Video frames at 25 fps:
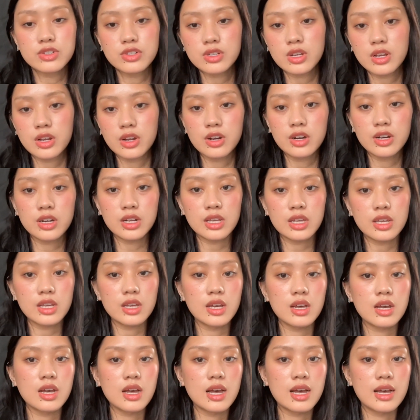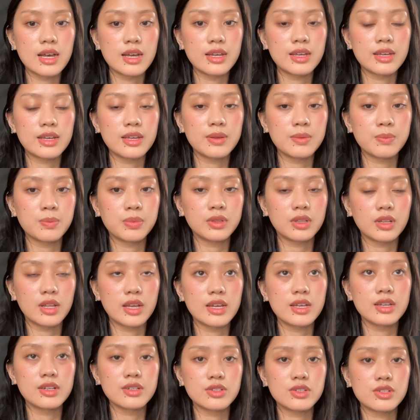charity I
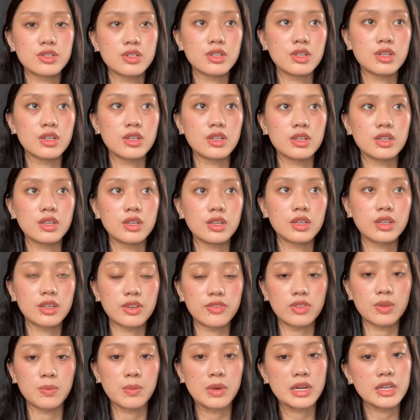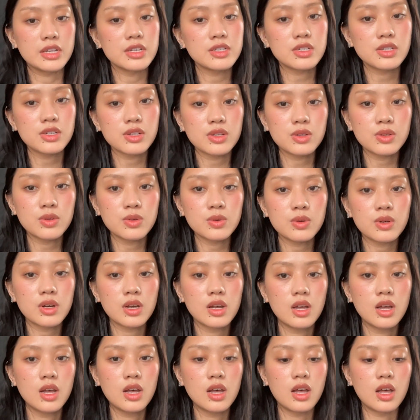plan to give the money to.
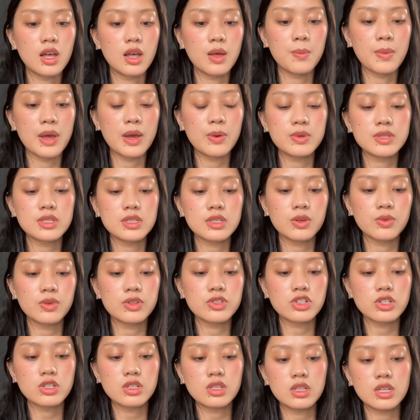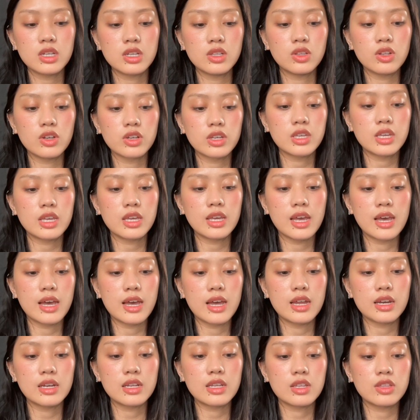I was originally looking
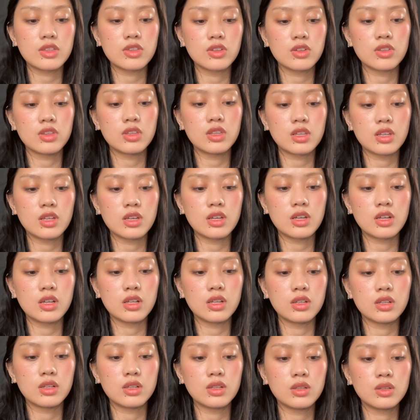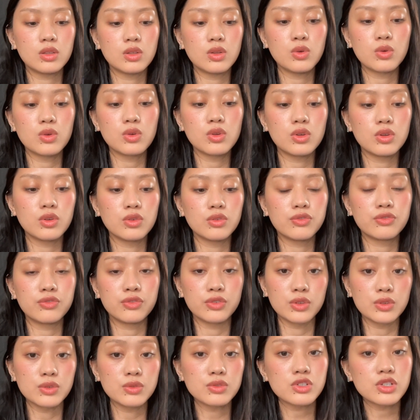at either the local
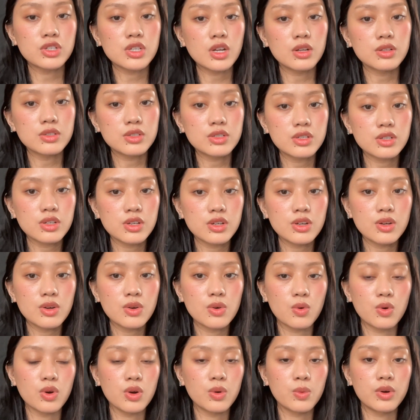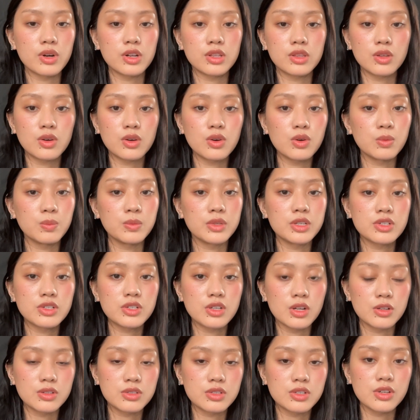food shelter or one of the homeless
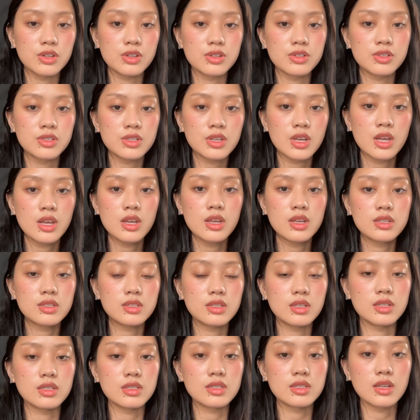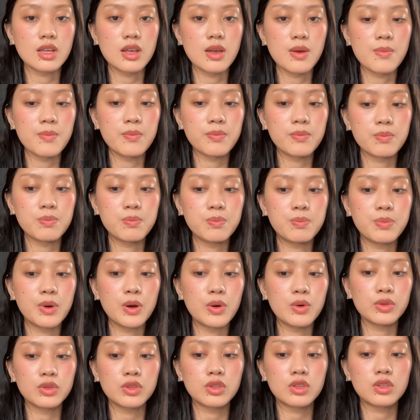shelters, since
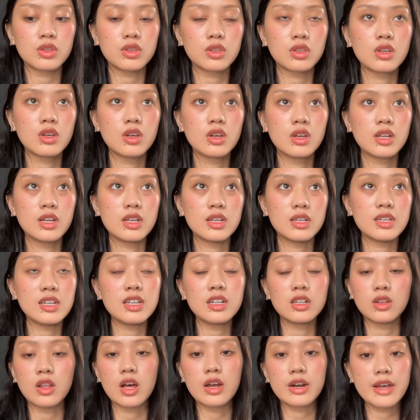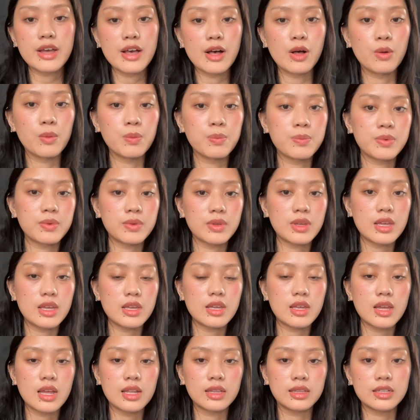both need a lot of help,
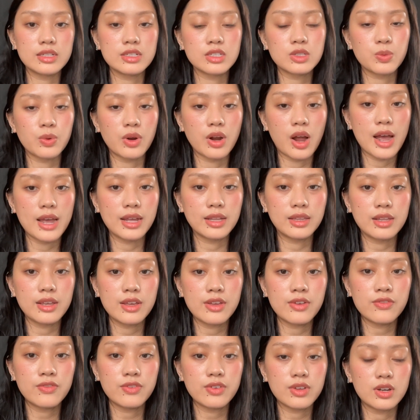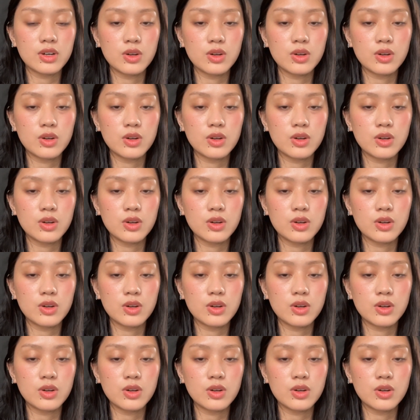at least where I live in